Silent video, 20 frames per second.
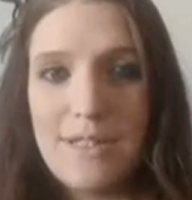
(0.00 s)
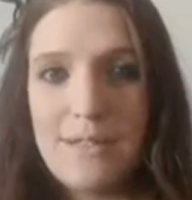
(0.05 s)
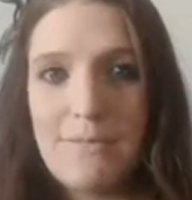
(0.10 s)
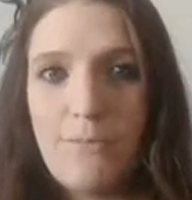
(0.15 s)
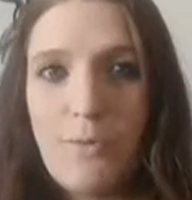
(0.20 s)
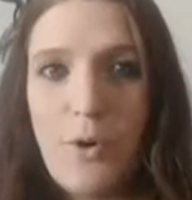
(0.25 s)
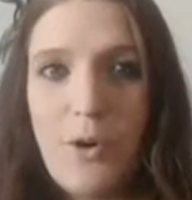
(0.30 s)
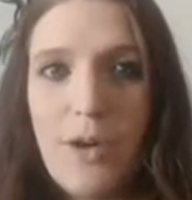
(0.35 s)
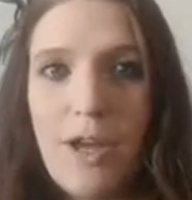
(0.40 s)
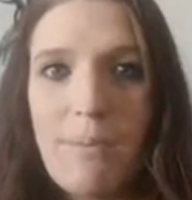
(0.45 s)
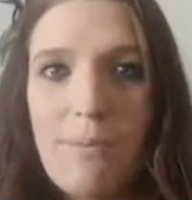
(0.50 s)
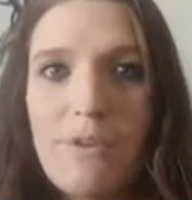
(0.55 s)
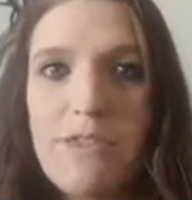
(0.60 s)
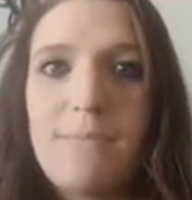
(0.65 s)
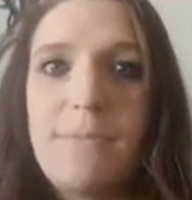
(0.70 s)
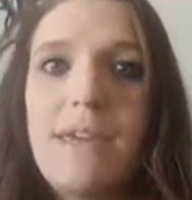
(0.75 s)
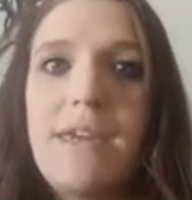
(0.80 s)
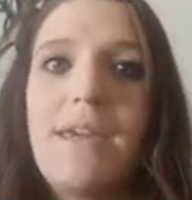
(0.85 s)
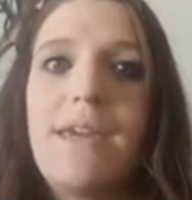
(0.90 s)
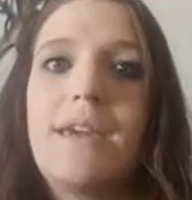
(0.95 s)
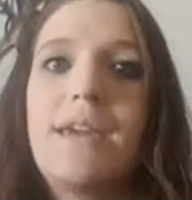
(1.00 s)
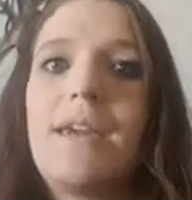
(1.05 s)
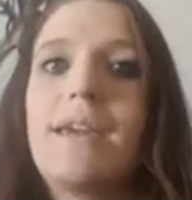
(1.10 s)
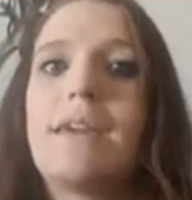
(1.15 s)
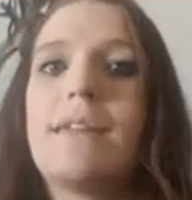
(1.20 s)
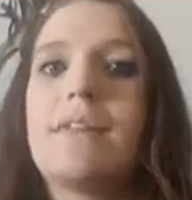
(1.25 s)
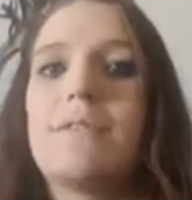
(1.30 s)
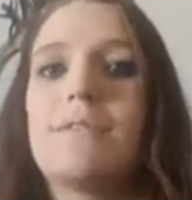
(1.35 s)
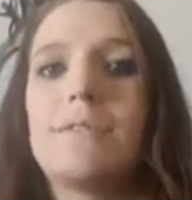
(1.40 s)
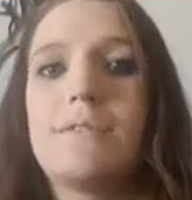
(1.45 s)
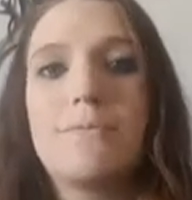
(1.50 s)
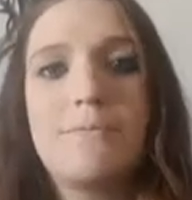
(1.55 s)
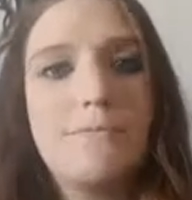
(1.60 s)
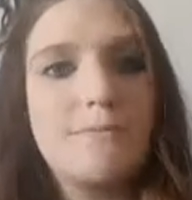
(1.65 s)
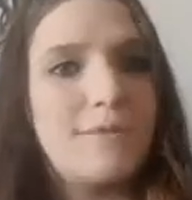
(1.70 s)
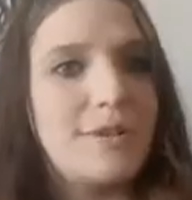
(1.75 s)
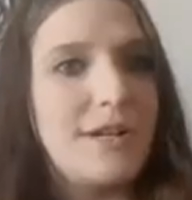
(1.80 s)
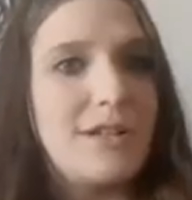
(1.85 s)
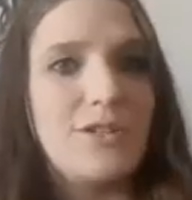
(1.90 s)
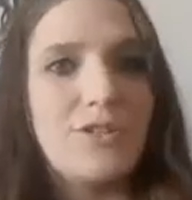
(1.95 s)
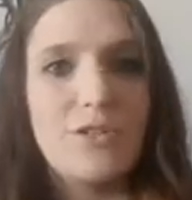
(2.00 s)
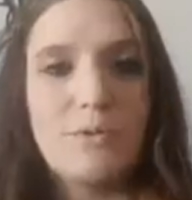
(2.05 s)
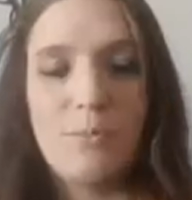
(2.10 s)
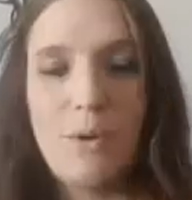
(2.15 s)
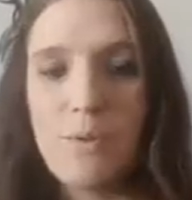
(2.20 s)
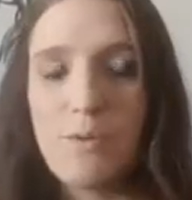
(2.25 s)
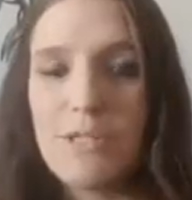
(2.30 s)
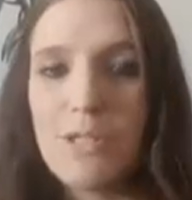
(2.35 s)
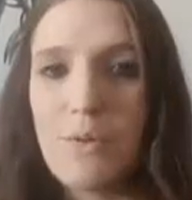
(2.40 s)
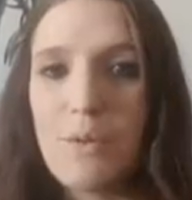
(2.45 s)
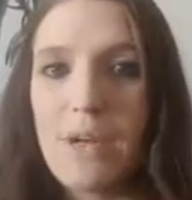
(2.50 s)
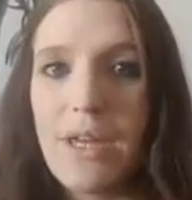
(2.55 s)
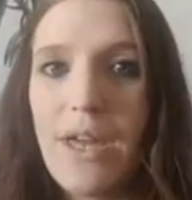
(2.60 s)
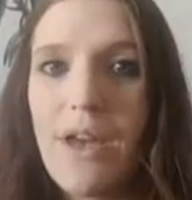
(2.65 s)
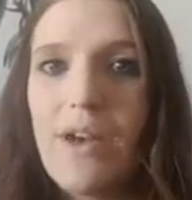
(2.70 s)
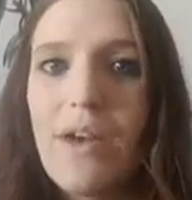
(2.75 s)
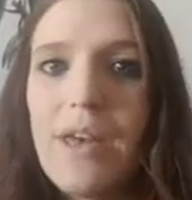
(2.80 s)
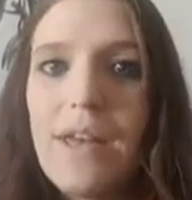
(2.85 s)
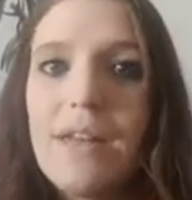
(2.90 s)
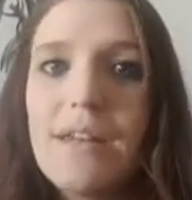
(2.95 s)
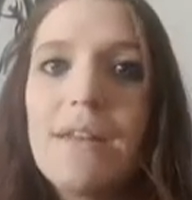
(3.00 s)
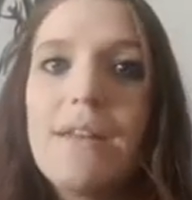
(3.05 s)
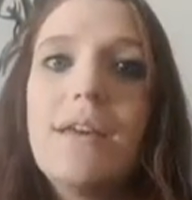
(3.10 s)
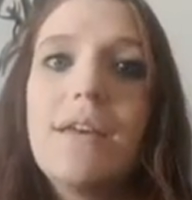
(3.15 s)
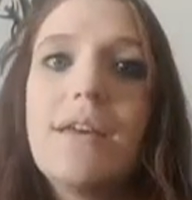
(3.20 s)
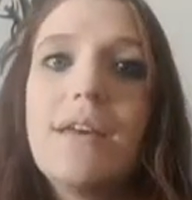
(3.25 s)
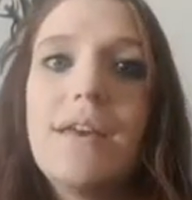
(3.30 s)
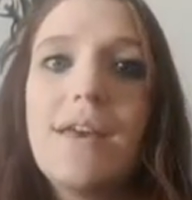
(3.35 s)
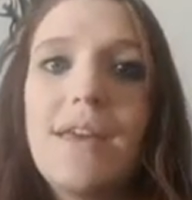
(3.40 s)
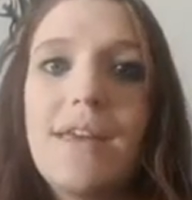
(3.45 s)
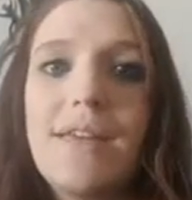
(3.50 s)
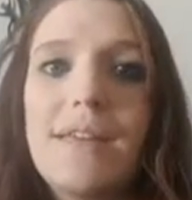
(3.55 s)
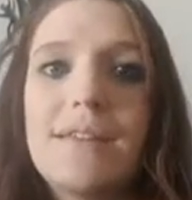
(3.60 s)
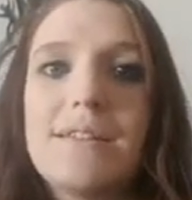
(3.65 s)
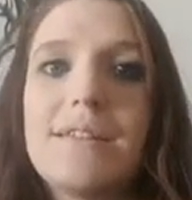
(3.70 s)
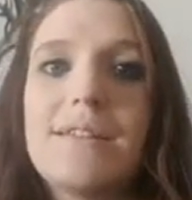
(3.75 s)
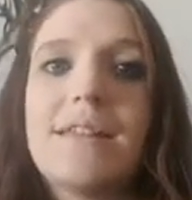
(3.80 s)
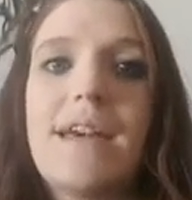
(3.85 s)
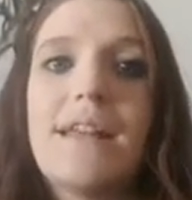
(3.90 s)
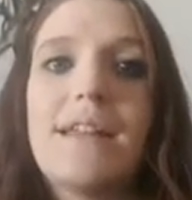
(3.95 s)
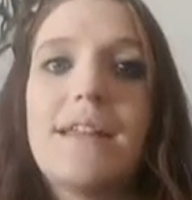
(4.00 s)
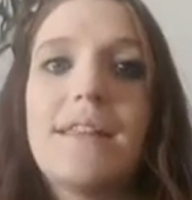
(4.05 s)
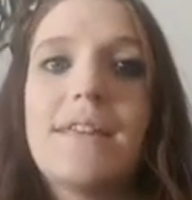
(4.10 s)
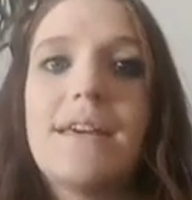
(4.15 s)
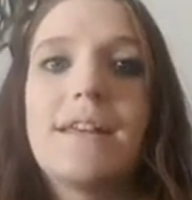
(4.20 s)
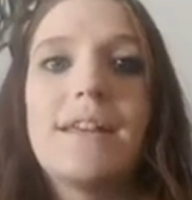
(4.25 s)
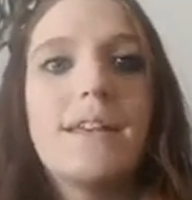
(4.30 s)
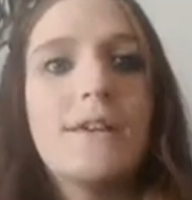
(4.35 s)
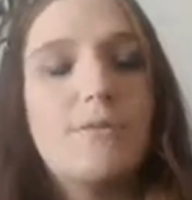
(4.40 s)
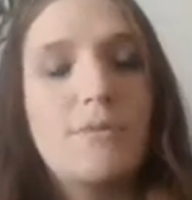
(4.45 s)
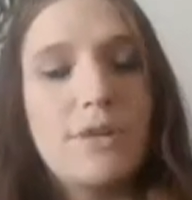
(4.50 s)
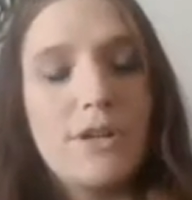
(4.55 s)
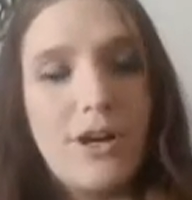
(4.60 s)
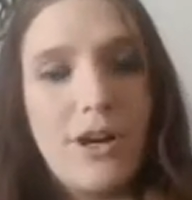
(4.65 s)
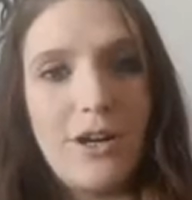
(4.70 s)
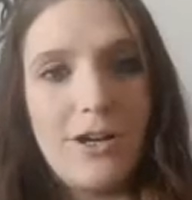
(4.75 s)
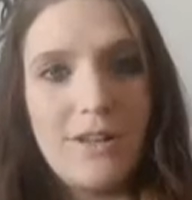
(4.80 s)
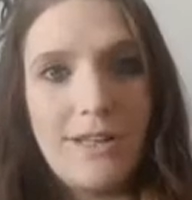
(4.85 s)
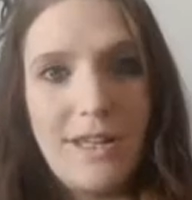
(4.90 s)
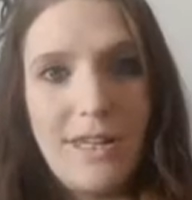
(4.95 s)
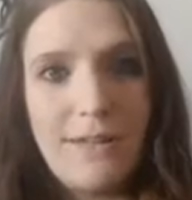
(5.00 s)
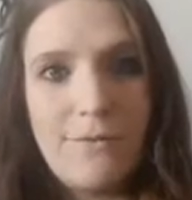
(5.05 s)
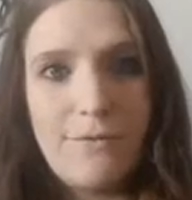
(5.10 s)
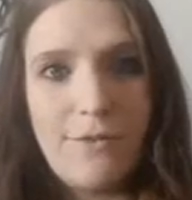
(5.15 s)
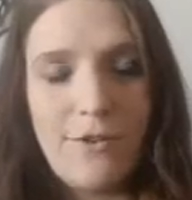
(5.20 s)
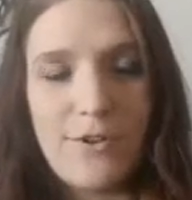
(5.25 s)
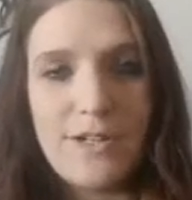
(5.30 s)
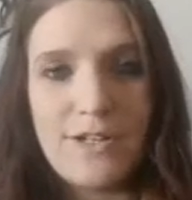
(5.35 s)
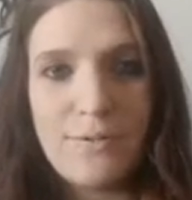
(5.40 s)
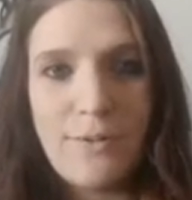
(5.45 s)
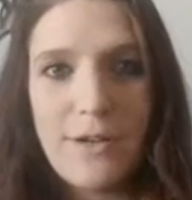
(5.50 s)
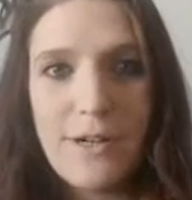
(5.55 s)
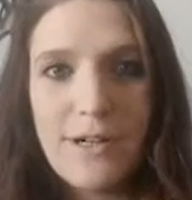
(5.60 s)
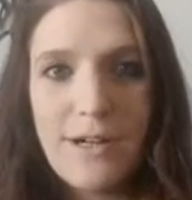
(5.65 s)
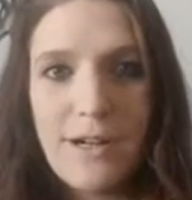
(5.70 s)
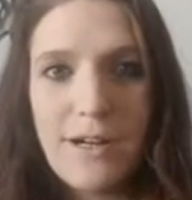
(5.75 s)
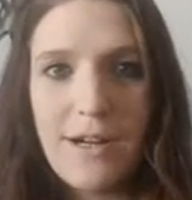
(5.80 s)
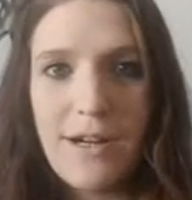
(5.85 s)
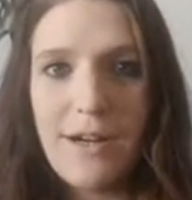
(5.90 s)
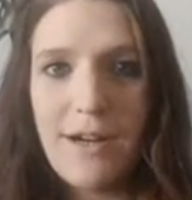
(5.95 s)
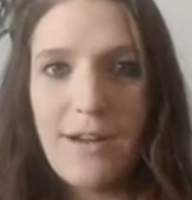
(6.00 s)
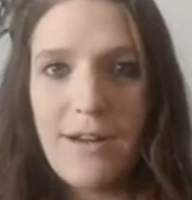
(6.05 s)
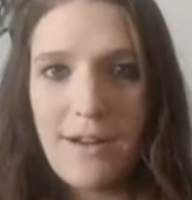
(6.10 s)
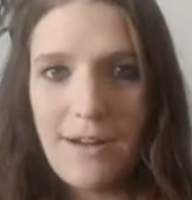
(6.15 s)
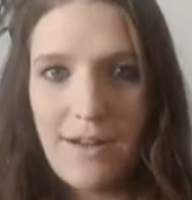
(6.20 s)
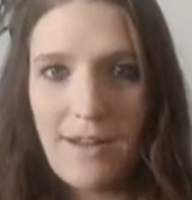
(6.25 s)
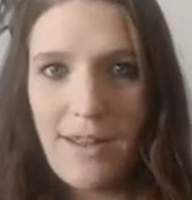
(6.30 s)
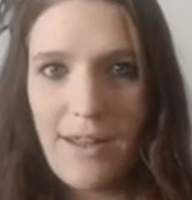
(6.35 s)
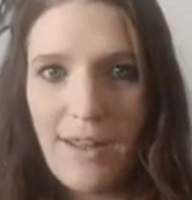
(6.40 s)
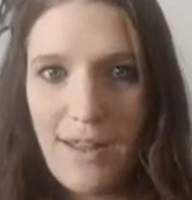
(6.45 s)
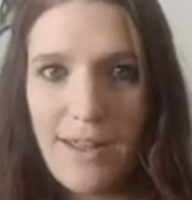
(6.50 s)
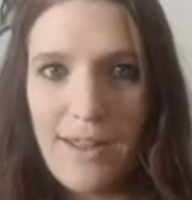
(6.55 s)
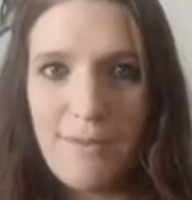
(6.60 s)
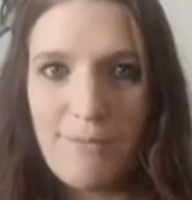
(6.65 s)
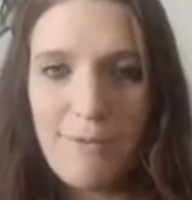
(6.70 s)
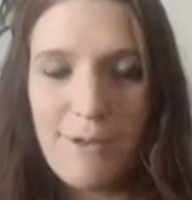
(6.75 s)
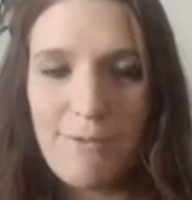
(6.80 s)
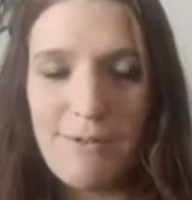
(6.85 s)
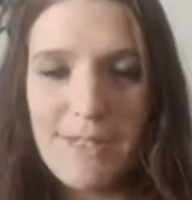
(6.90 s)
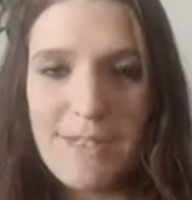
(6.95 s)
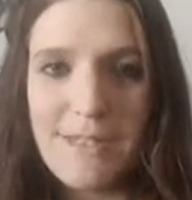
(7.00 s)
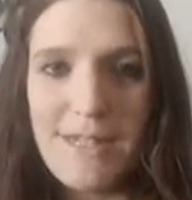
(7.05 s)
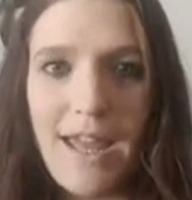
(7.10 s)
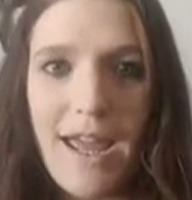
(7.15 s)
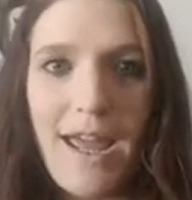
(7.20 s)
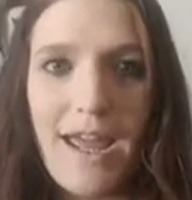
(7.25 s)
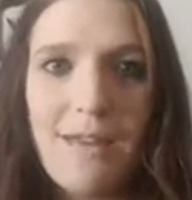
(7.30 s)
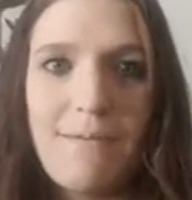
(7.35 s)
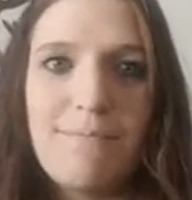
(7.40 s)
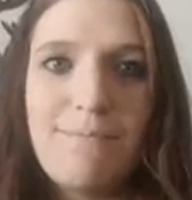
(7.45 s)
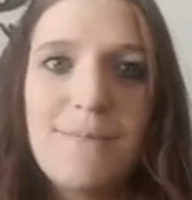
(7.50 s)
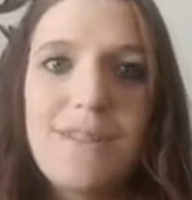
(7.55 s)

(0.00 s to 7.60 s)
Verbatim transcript: woke up with me, and when I told him what was going on, he decided that he would call in for his work, and we would stay.